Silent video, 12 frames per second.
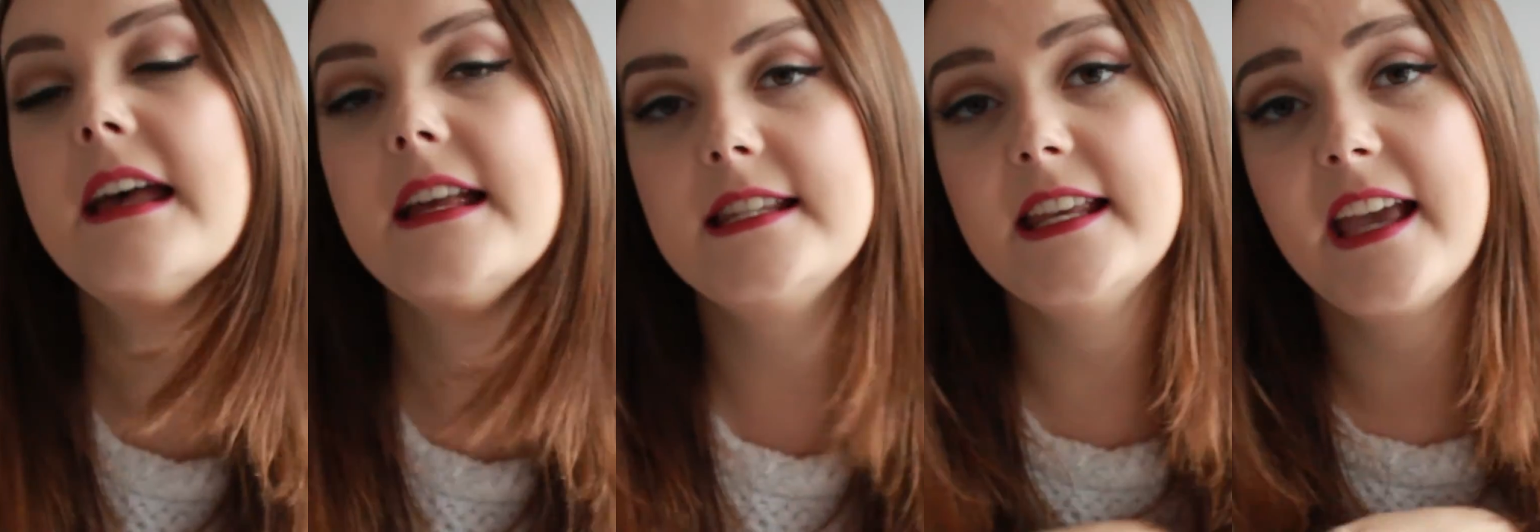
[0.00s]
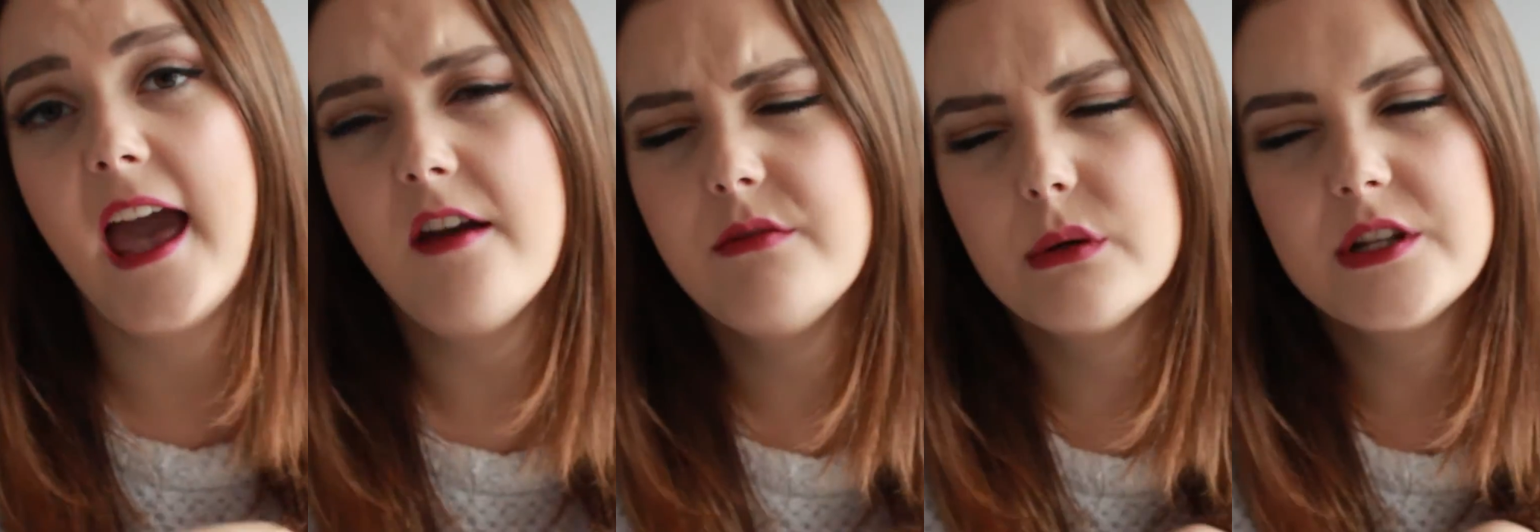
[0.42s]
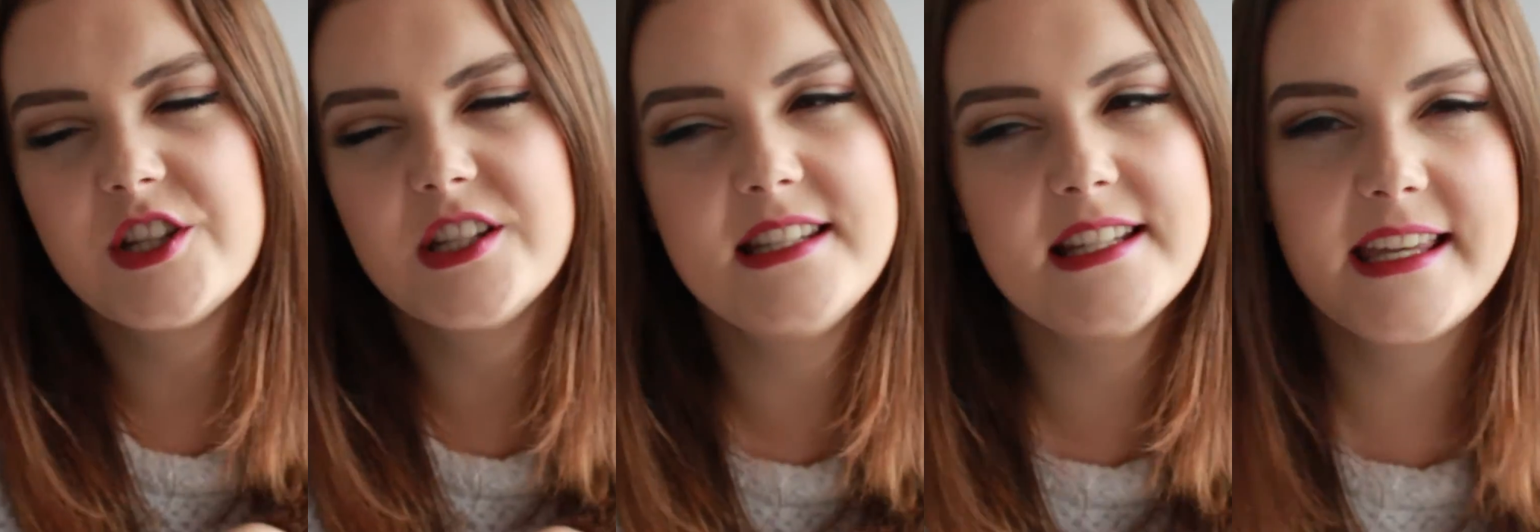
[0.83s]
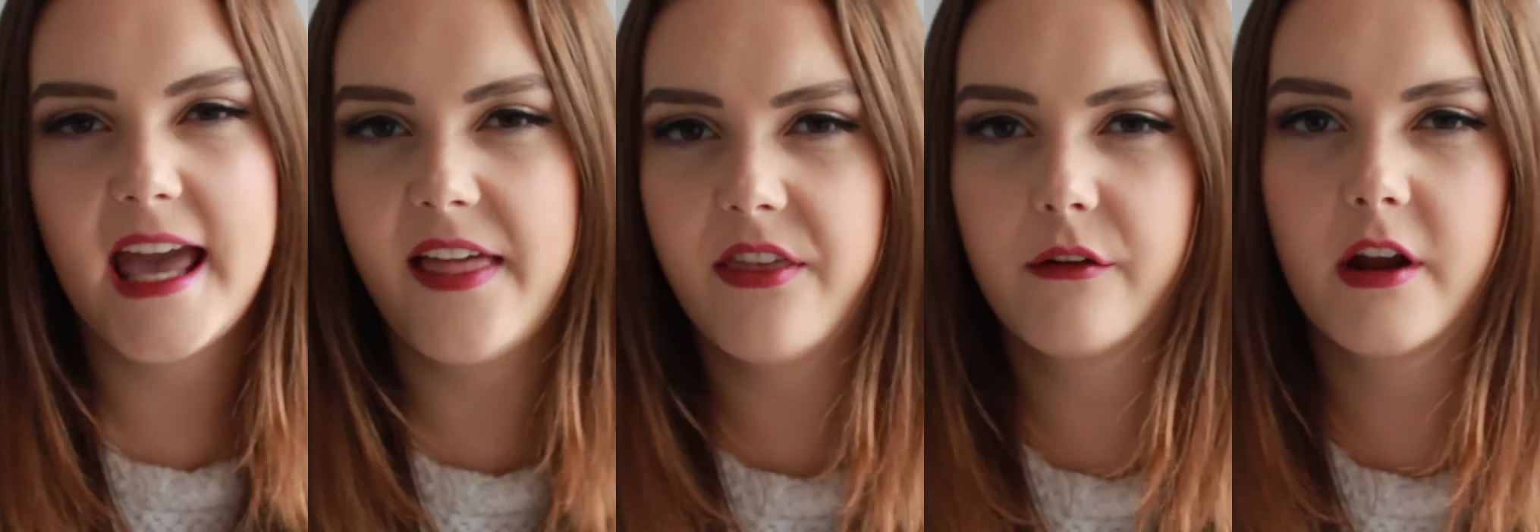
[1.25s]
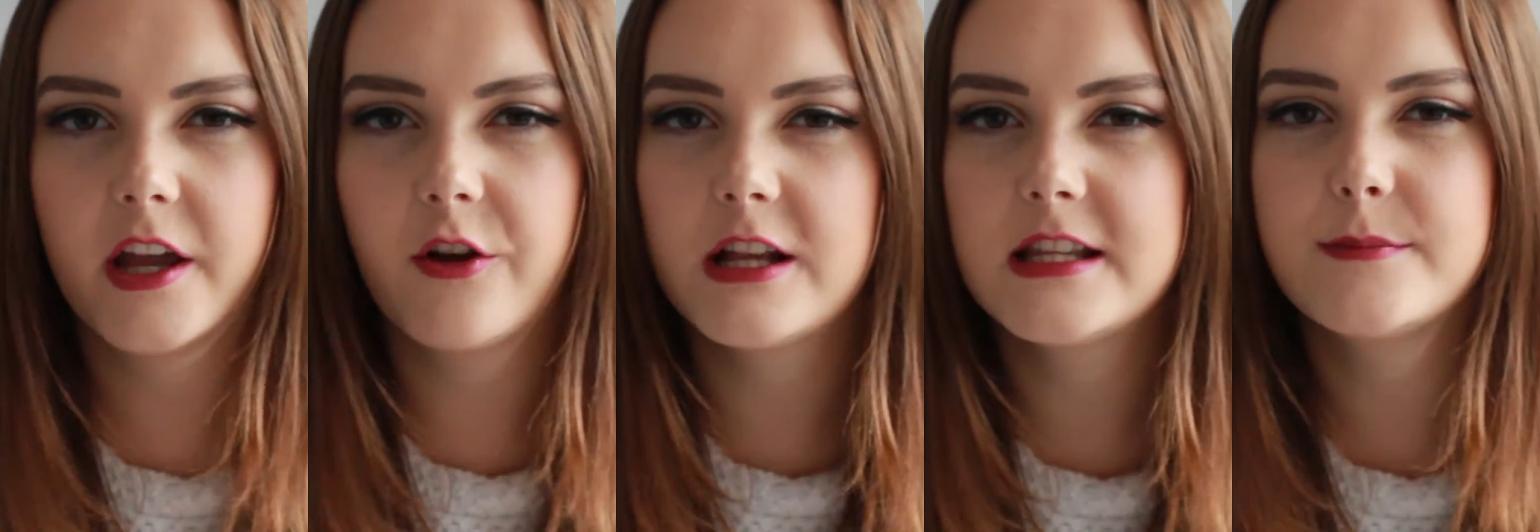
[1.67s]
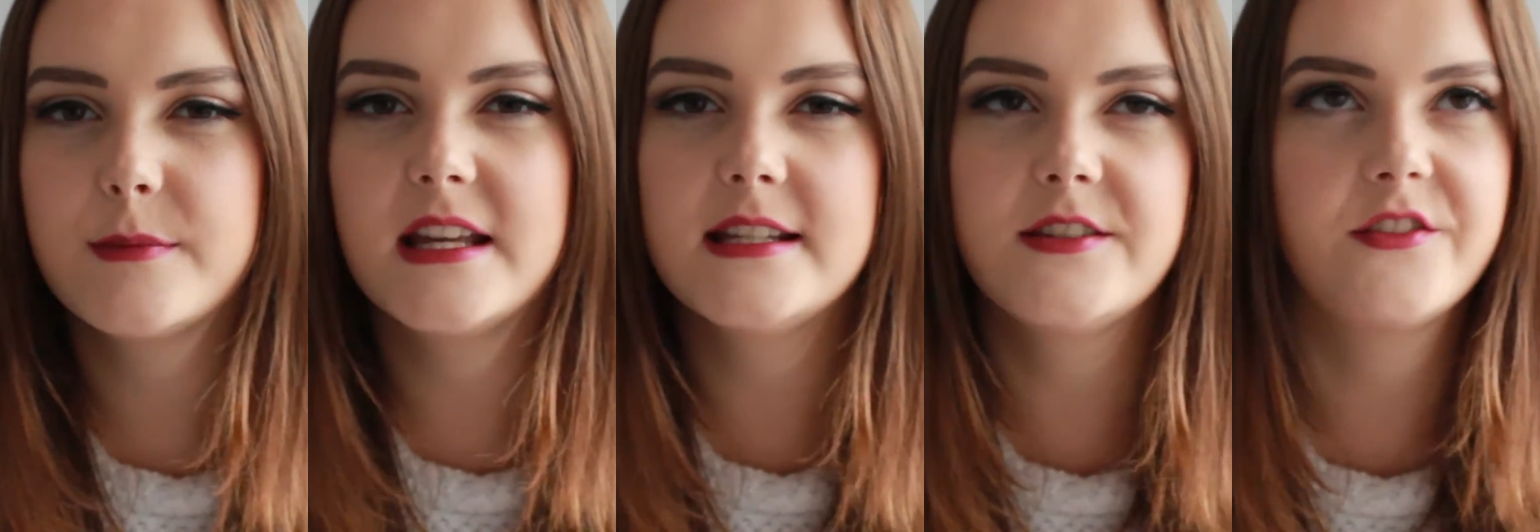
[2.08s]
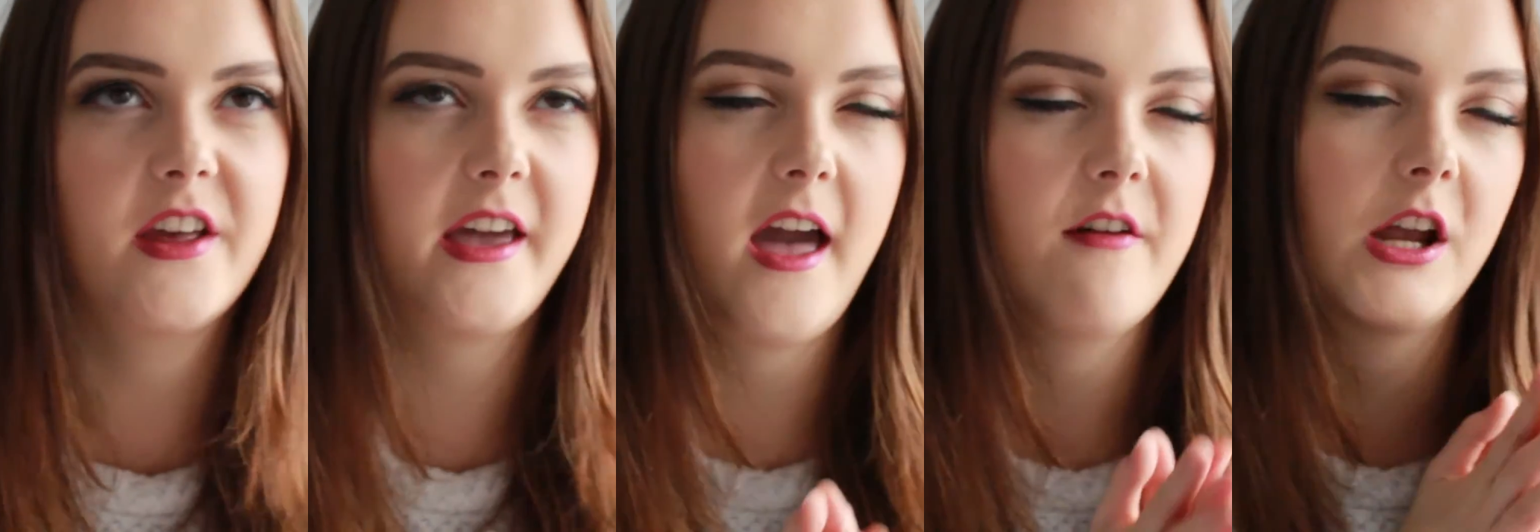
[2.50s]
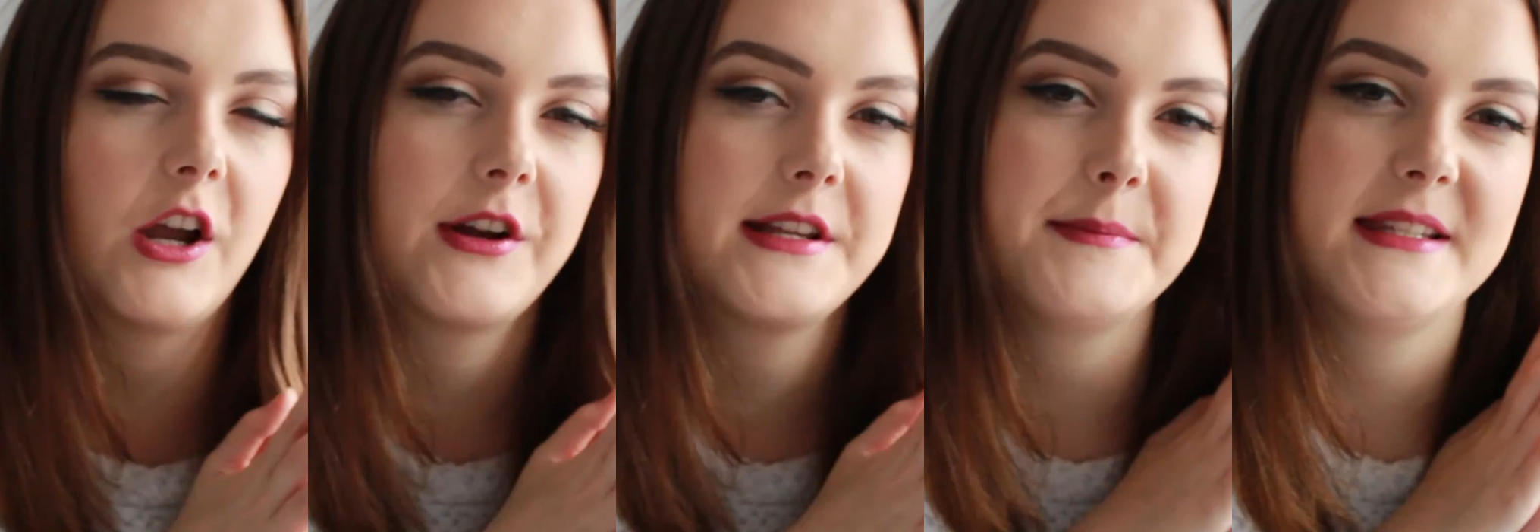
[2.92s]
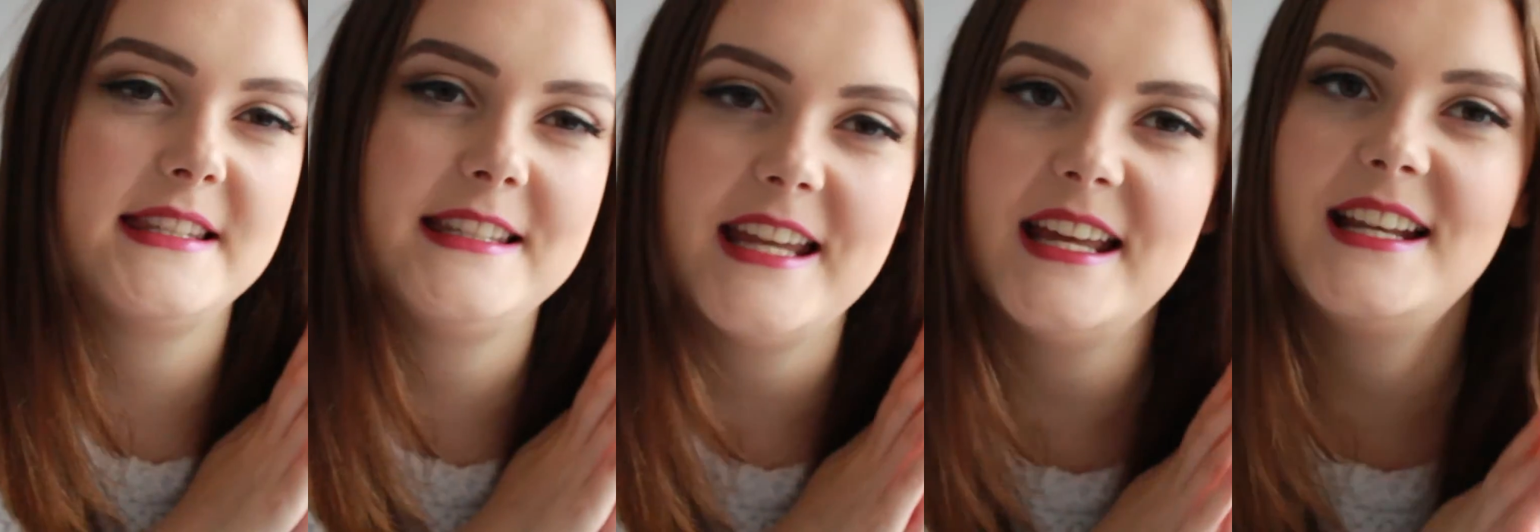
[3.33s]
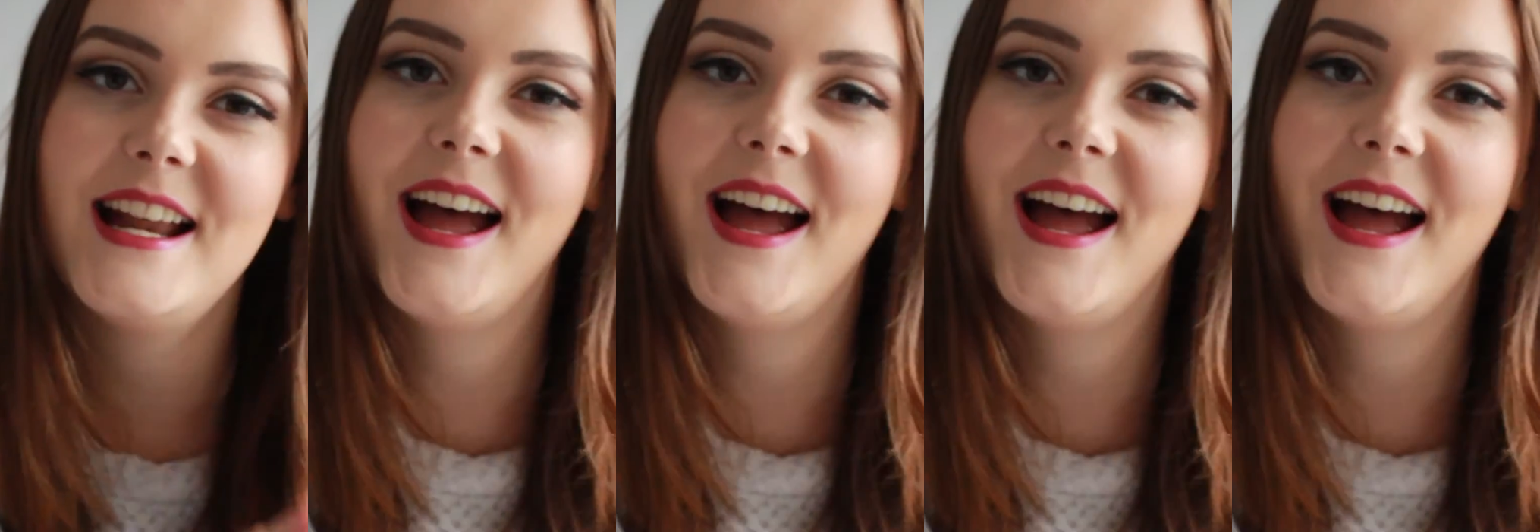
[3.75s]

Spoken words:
seeing everyone just together at Christmas and like having Christmas dinner.